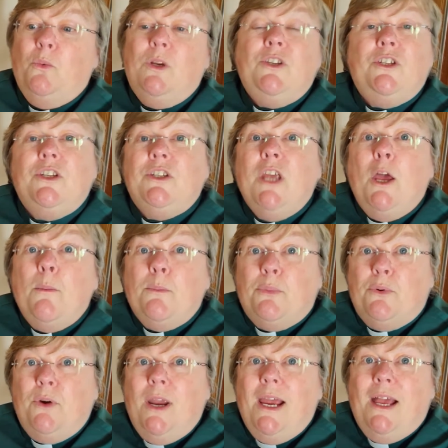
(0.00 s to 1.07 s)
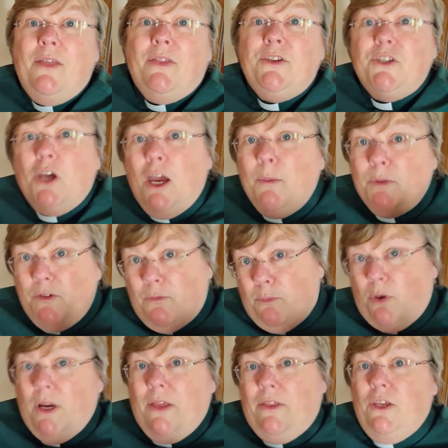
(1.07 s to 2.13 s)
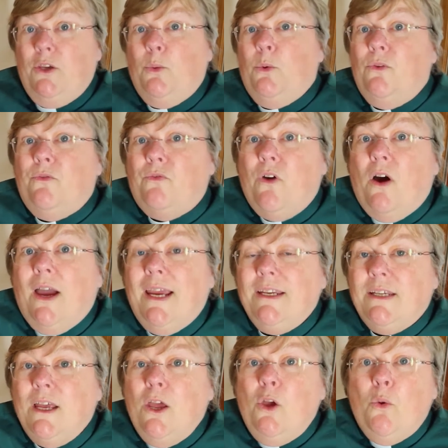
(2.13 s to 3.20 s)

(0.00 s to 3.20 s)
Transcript: which is prayer, the types of prayer that you would find